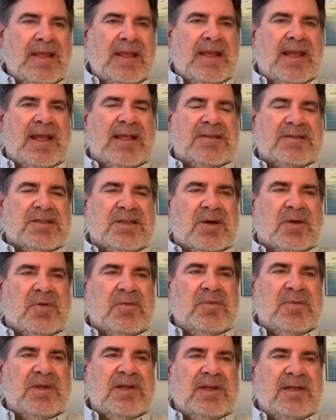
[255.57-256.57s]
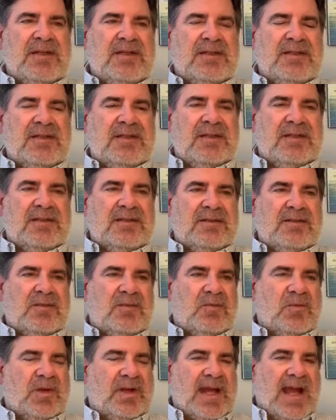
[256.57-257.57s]
And so
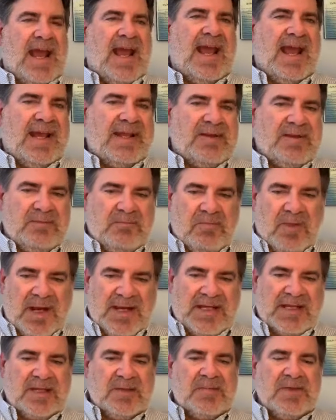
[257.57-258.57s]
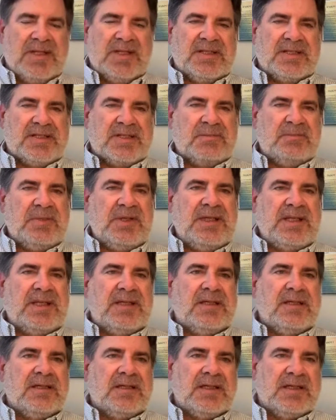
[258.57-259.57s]
when I had Mike come in and
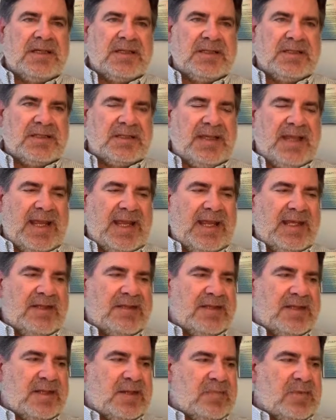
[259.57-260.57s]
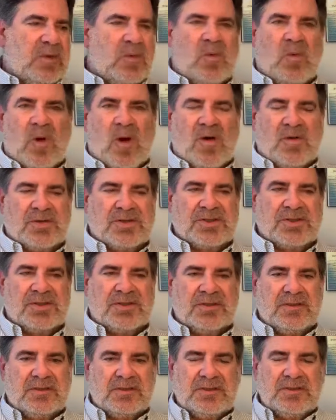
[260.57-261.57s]
speak in Canton up at Walsh
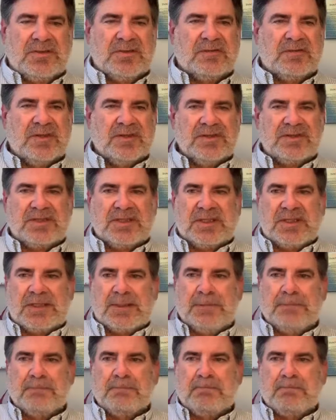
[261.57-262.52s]
University,